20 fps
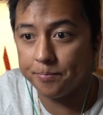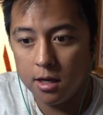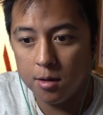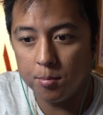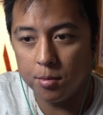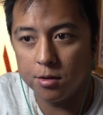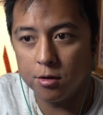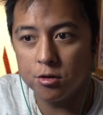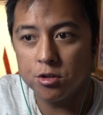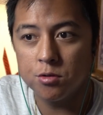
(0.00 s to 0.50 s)

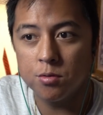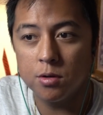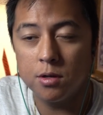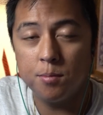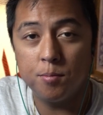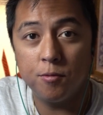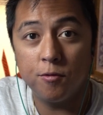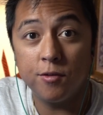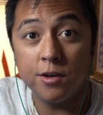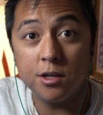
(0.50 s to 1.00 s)
But those three
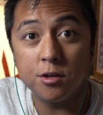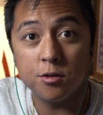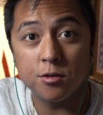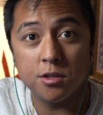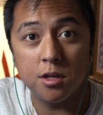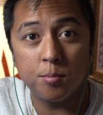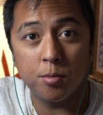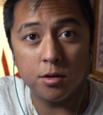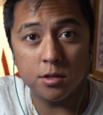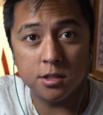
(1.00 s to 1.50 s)
features
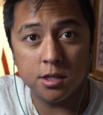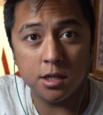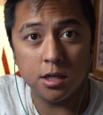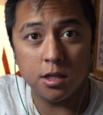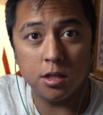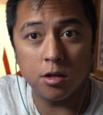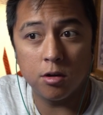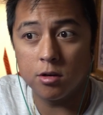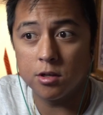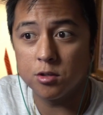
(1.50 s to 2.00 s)
in
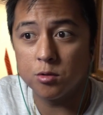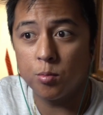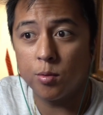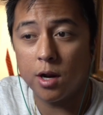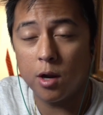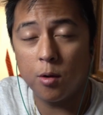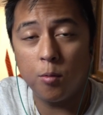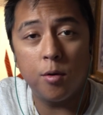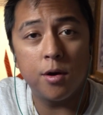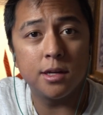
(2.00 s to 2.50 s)
particular is what
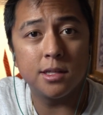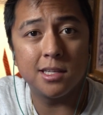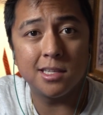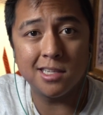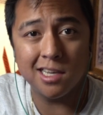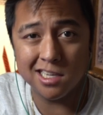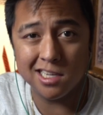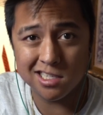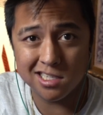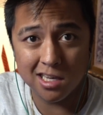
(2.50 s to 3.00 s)
I wanted to
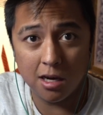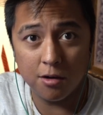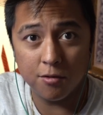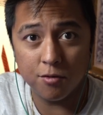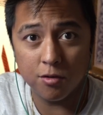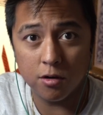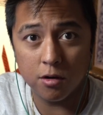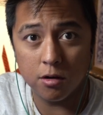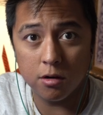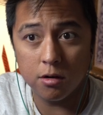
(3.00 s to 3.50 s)
test out
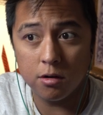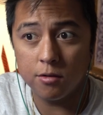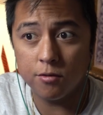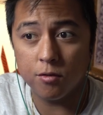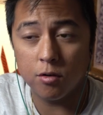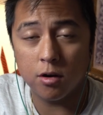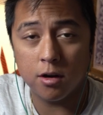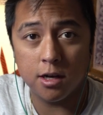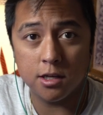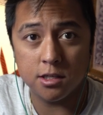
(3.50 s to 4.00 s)
for
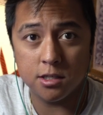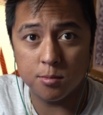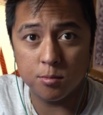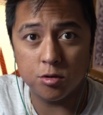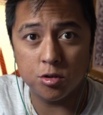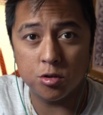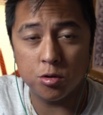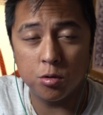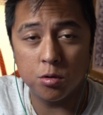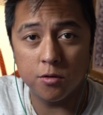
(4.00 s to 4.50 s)
a custom
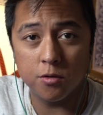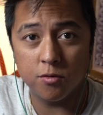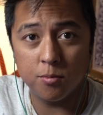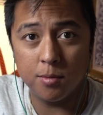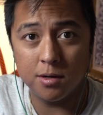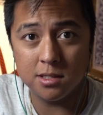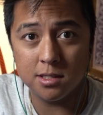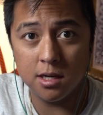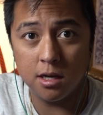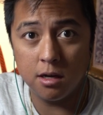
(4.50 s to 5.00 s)
controller for
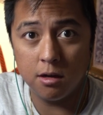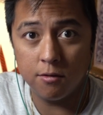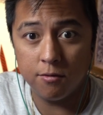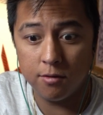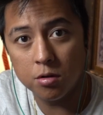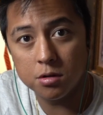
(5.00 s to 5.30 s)
myself.